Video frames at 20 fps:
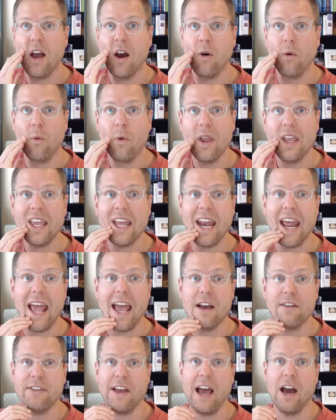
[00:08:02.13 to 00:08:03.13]
week and a
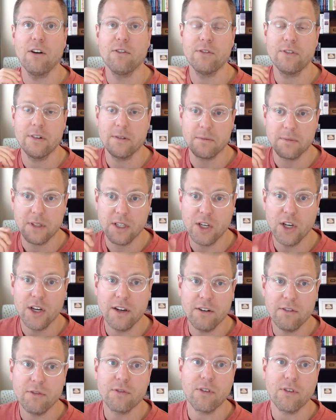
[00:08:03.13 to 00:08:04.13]
half out from
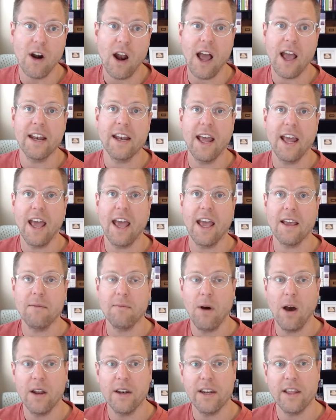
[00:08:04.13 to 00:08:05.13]
Good Friday,
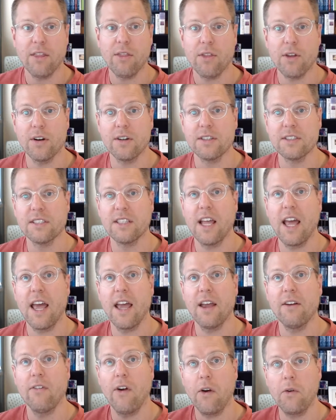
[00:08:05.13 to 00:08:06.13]
Monday,
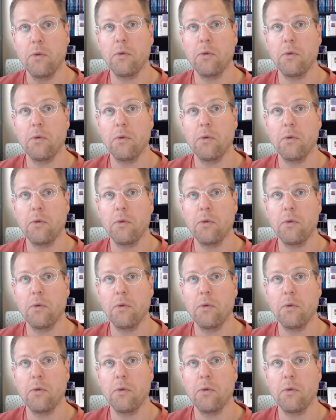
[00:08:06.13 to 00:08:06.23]
Thursday, right?